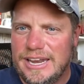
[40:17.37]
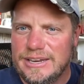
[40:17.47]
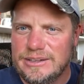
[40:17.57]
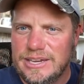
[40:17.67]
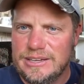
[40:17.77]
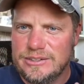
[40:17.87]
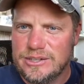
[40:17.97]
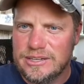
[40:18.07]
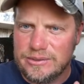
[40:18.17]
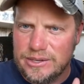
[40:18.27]
and he, he
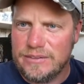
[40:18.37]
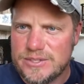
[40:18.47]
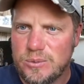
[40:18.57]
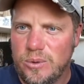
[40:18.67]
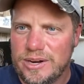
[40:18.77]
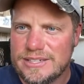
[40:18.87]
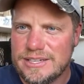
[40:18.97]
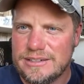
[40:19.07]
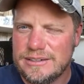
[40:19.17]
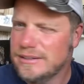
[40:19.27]
you're going to give us an award? I
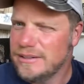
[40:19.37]
said,